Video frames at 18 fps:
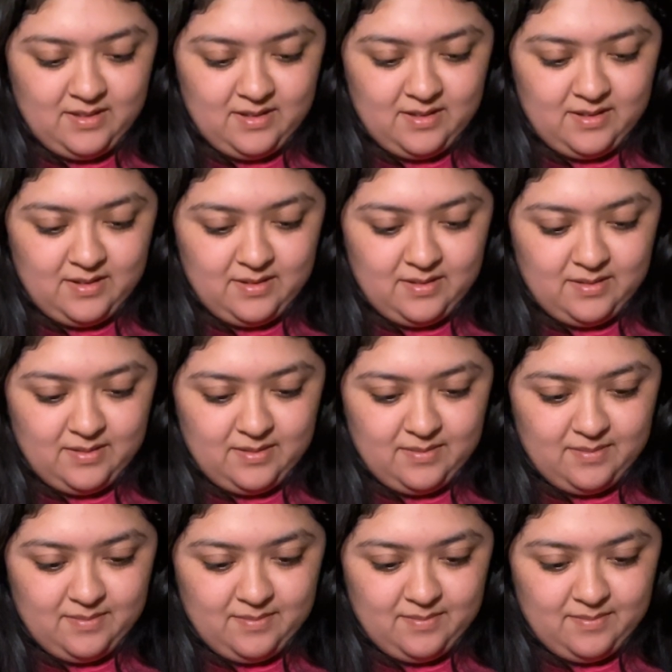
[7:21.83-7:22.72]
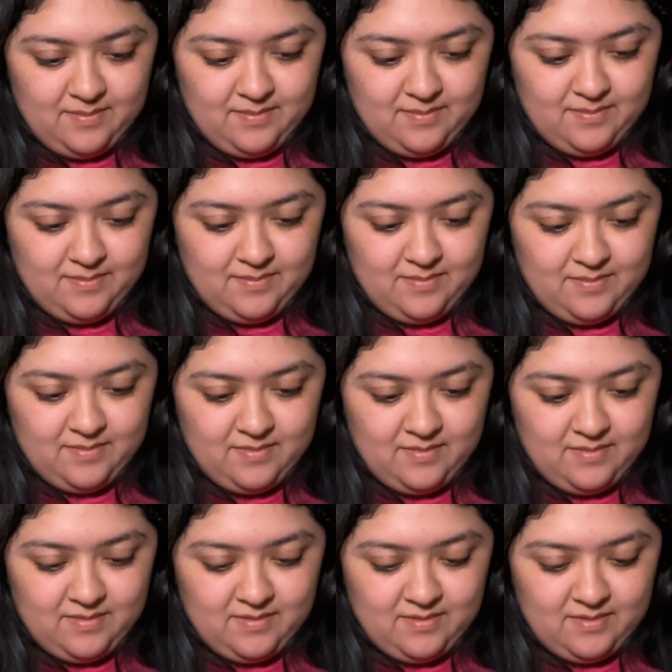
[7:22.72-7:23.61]
um
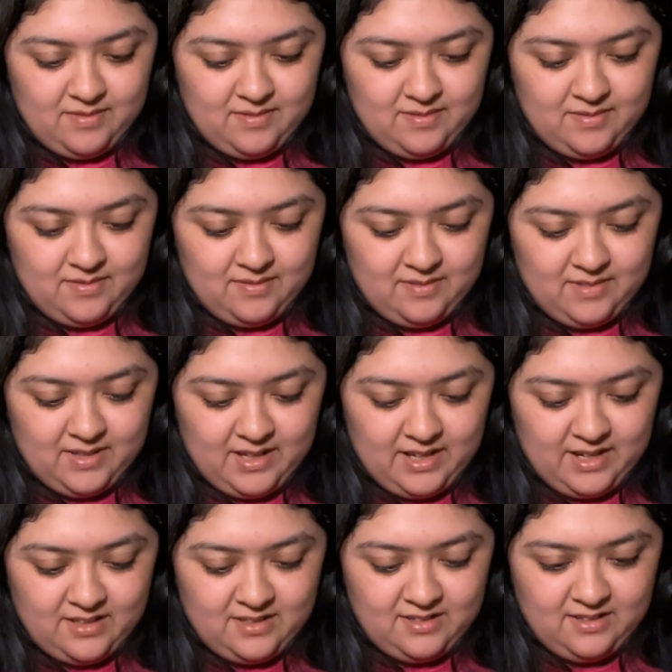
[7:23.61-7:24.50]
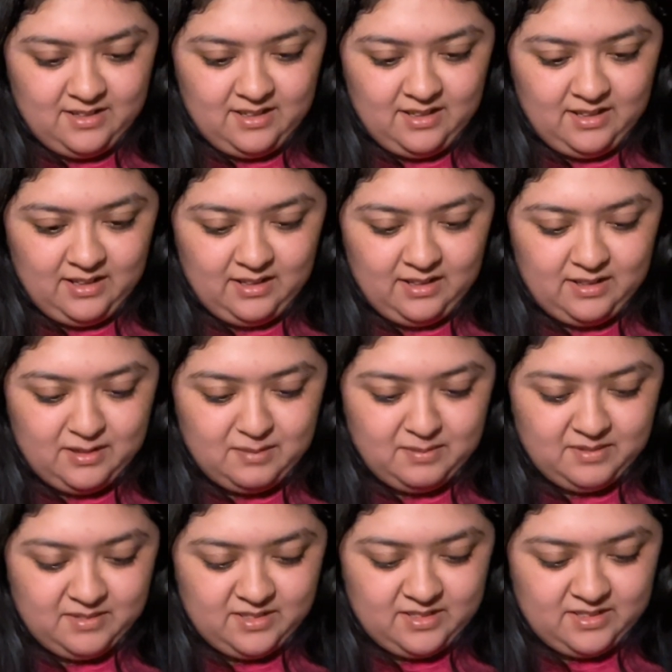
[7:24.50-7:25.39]
well, actually, I need to
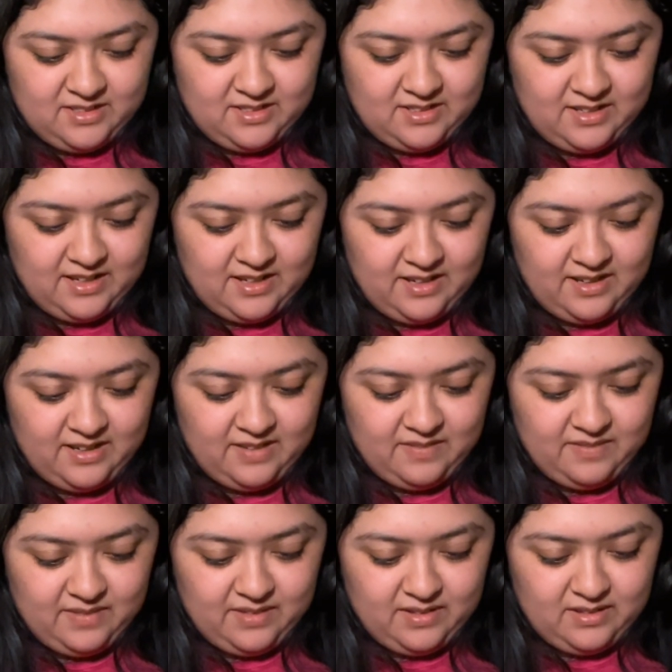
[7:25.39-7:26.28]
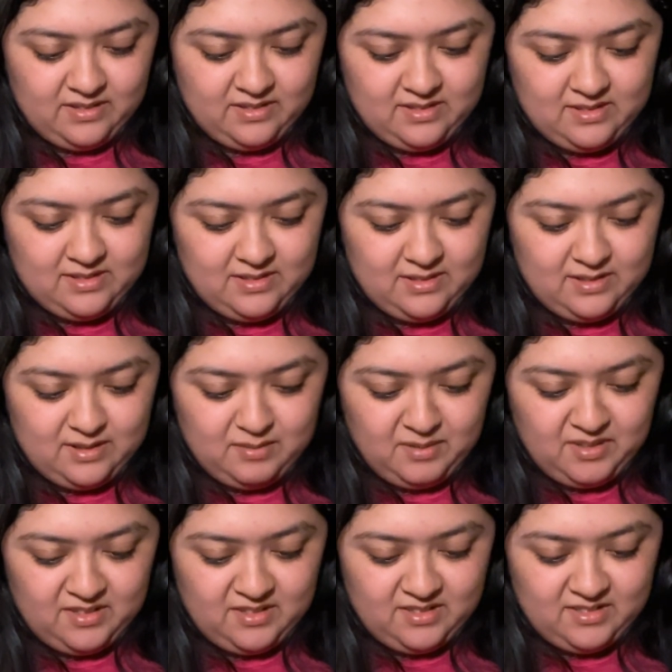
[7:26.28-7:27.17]
double check if it's
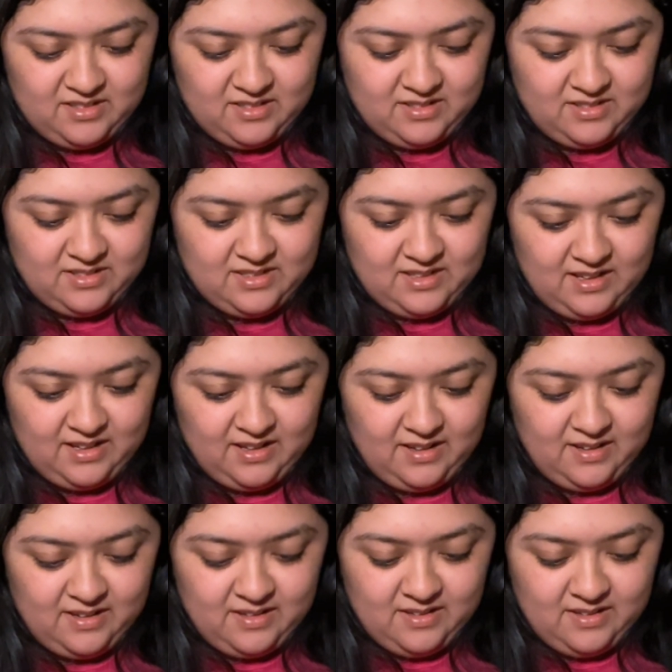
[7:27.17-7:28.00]
coming on Tuesday.